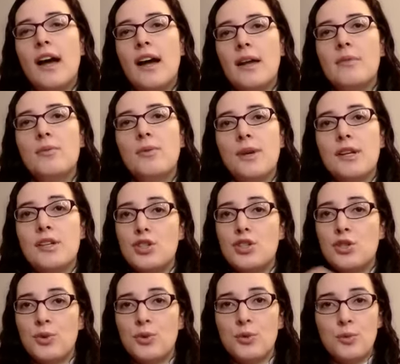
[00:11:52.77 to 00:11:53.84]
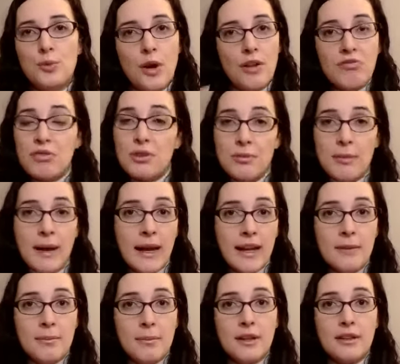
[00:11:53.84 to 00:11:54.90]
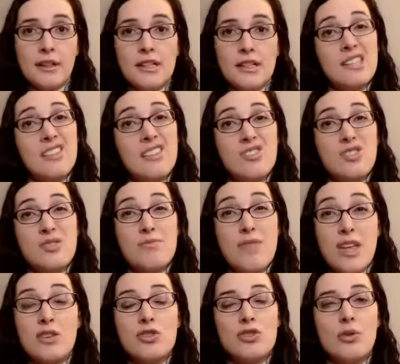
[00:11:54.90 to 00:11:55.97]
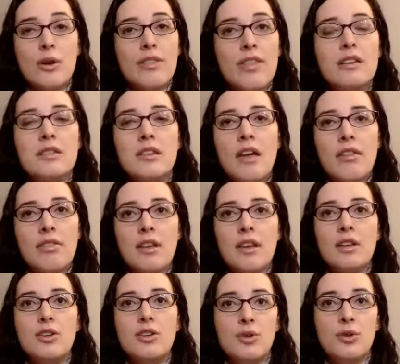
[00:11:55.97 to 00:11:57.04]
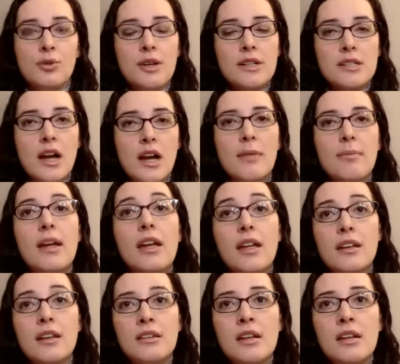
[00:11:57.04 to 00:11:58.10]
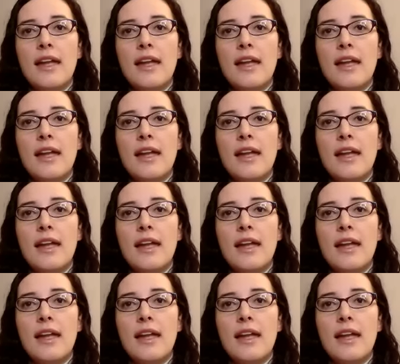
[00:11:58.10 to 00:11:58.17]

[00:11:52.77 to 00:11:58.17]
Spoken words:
I'm going to run through my input list and just make sure that nothing new has come in,